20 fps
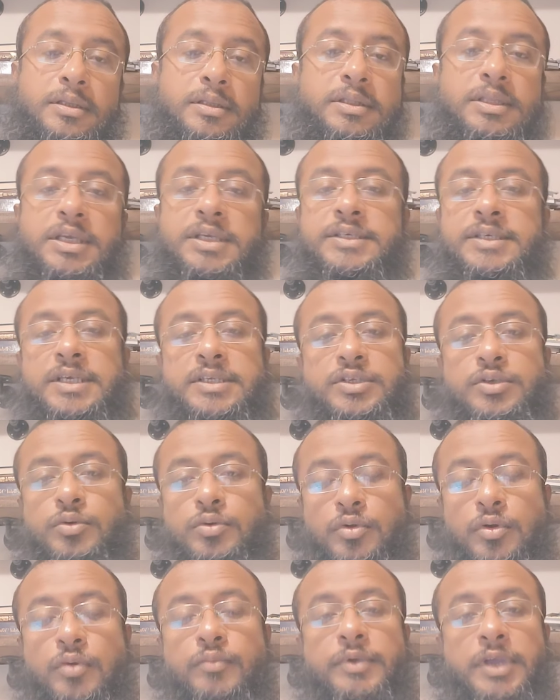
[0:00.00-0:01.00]
These, as
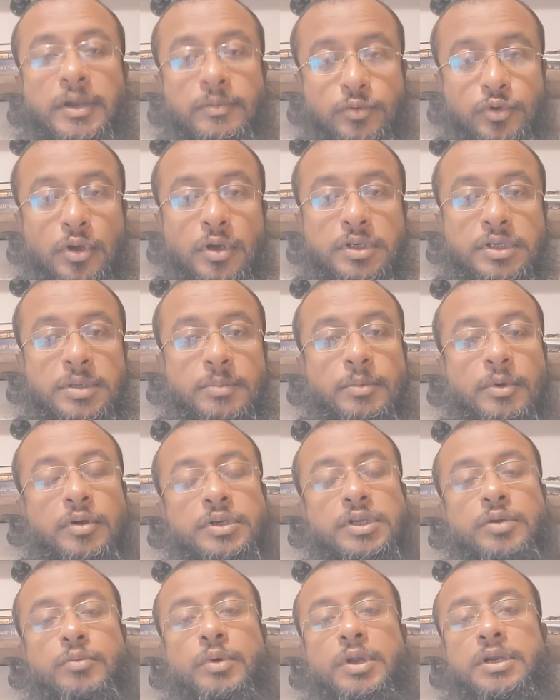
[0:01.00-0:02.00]
you know, we have talked
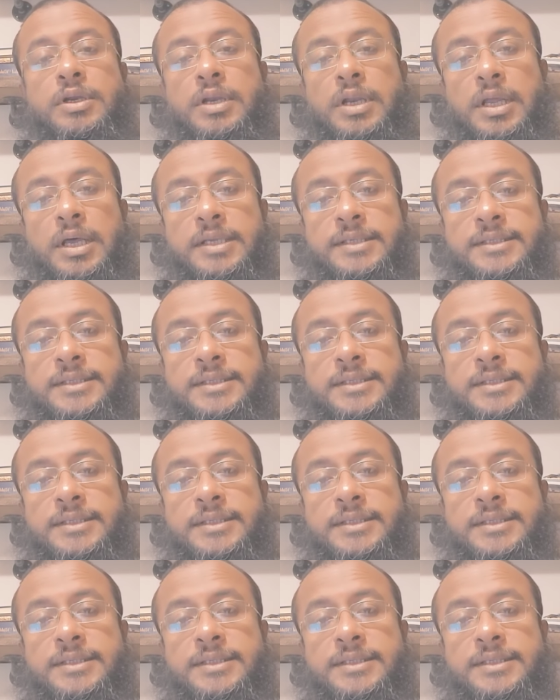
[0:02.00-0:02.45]
about in one class,